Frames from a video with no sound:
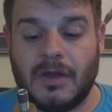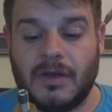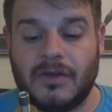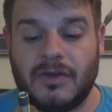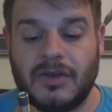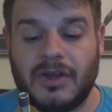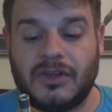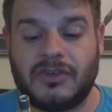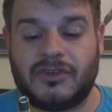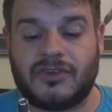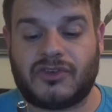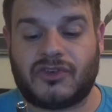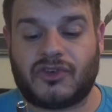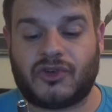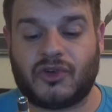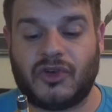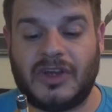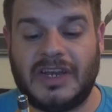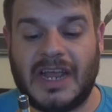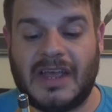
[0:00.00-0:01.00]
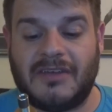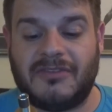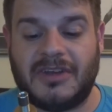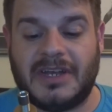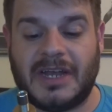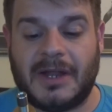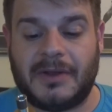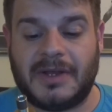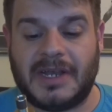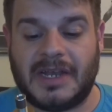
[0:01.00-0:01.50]
A nice treat every
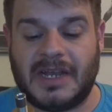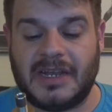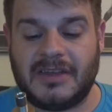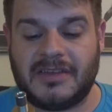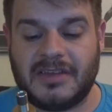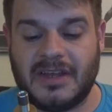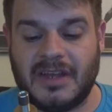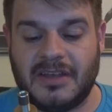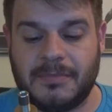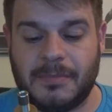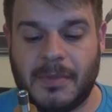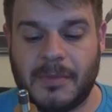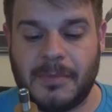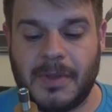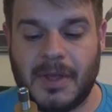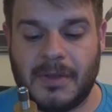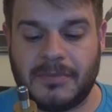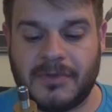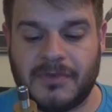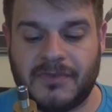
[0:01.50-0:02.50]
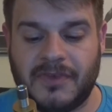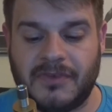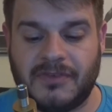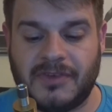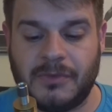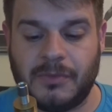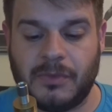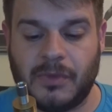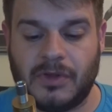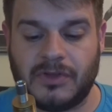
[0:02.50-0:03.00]
now and then. Let's bump it up to
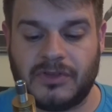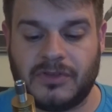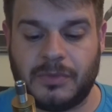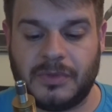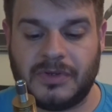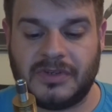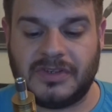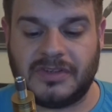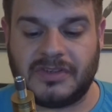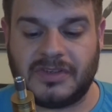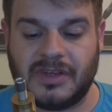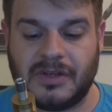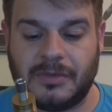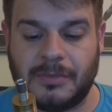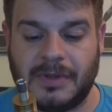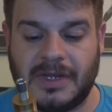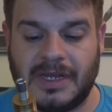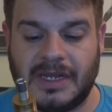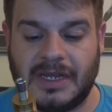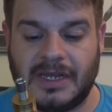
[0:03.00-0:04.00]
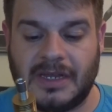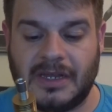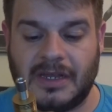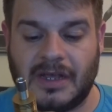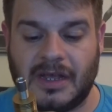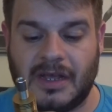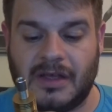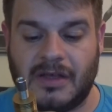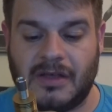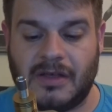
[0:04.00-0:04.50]
50 watts, which is going to be
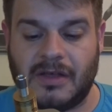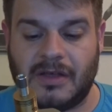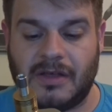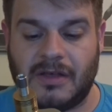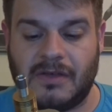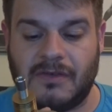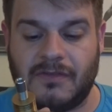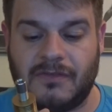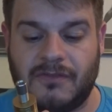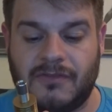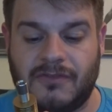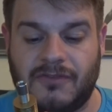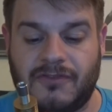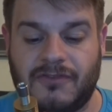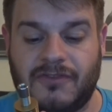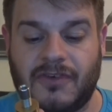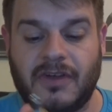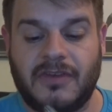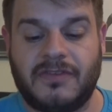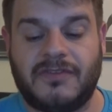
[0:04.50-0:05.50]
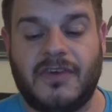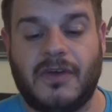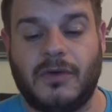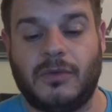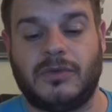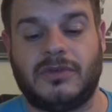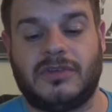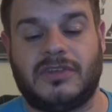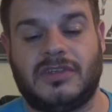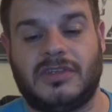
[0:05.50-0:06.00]
5
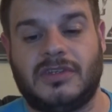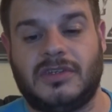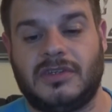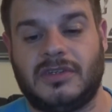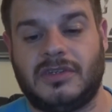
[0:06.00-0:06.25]
volts.